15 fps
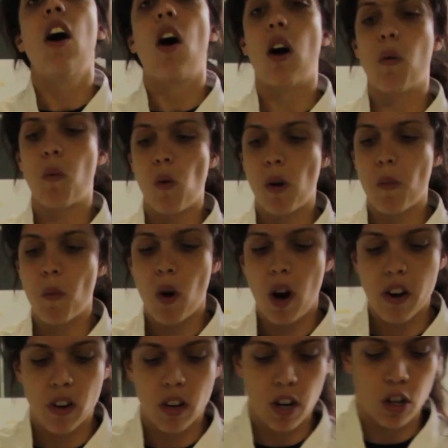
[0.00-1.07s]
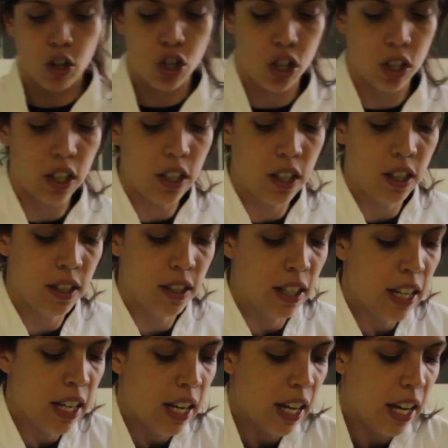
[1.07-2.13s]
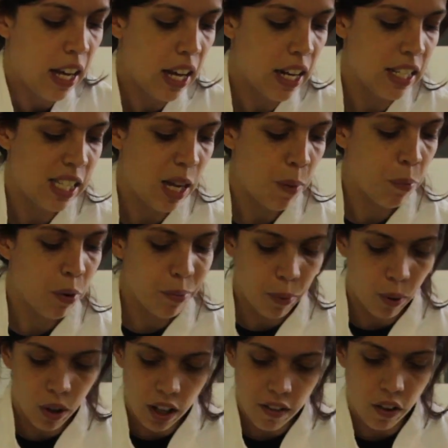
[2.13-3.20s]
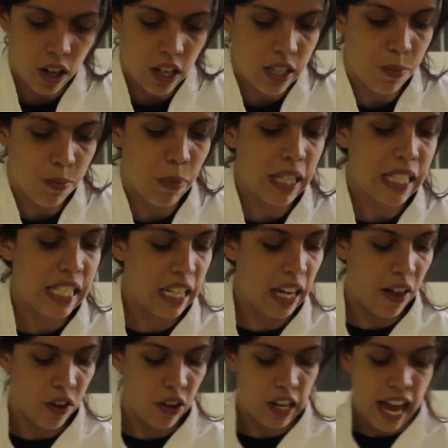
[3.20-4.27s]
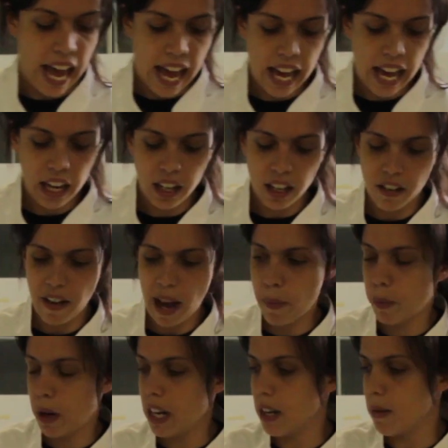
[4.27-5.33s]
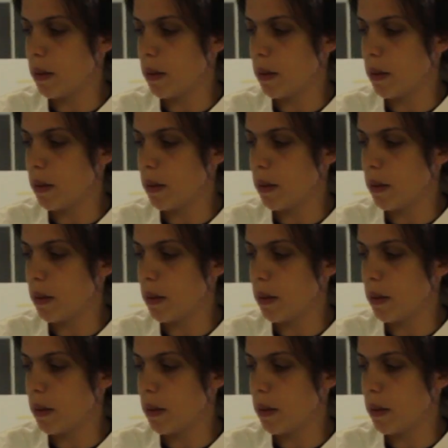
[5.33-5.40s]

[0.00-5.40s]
our warm water, and our sugar. In a separate bowl, I've already mixed together an egg, evaporated